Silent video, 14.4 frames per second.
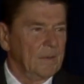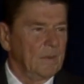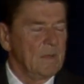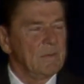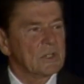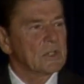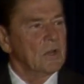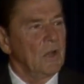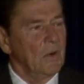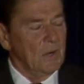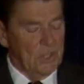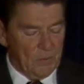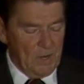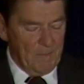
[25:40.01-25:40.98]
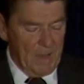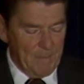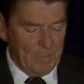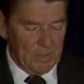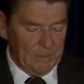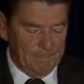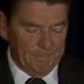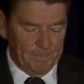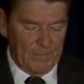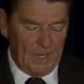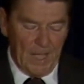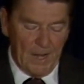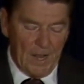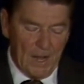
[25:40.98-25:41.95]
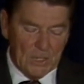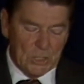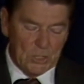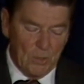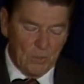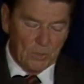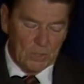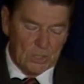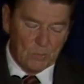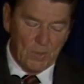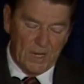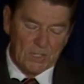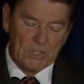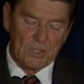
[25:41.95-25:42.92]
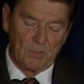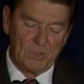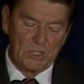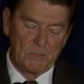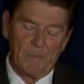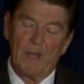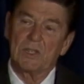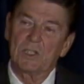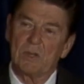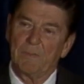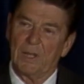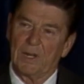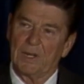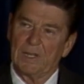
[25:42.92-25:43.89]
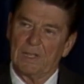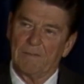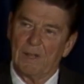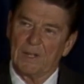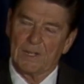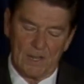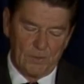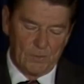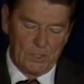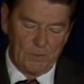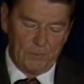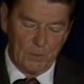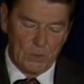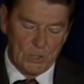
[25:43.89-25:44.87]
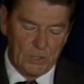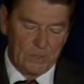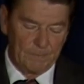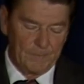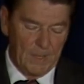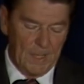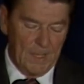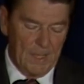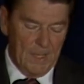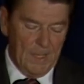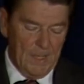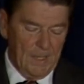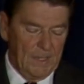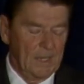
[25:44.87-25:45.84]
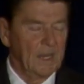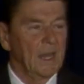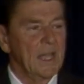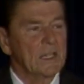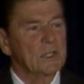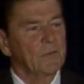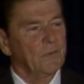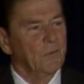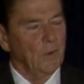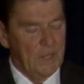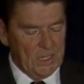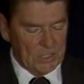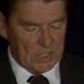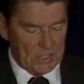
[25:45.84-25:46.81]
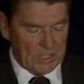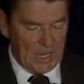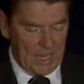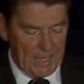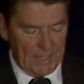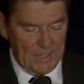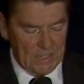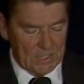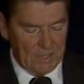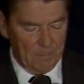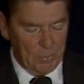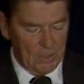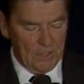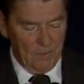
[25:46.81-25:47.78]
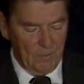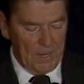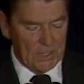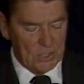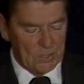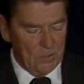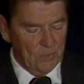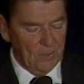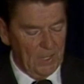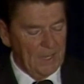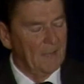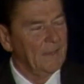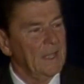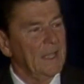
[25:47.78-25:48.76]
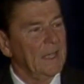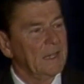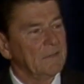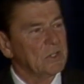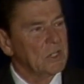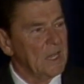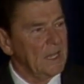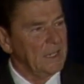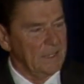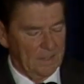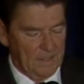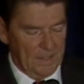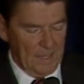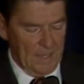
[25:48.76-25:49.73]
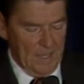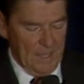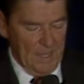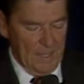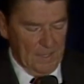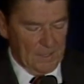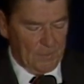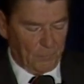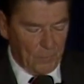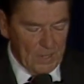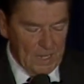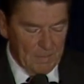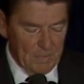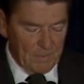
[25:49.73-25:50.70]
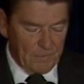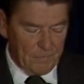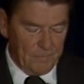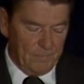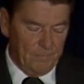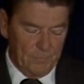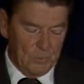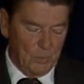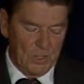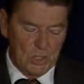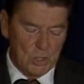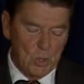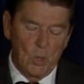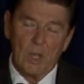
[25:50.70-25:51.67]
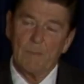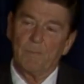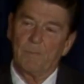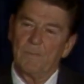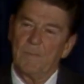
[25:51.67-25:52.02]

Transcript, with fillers: we must always remember that on our shoulders rests the responsibility of our country's future. In less free societies, the burden rests only on the head of state. The freedom of, to enjoy